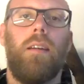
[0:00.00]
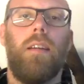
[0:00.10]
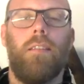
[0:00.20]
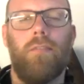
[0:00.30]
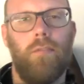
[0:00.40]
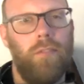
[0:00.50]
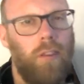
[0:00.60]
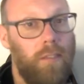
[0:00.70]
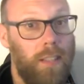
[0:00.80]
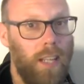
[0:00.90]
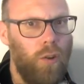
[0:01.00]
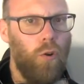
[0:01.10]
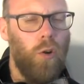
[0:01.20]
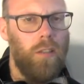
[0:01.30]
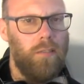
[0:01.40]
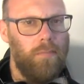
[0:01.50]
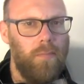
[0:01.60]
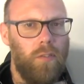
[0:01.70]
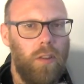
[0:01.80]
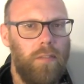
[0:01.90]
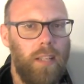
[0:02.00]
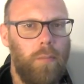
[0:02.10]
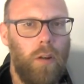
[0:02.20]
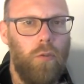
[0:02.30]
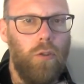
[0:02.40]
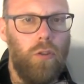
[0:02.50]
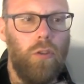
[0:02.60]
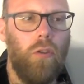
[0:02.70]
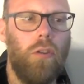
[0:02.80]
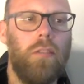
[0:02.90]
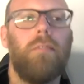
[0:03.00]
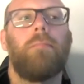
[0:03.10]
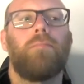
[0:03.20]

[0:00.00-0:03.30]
So start thinking chords, start thinking about all your chords.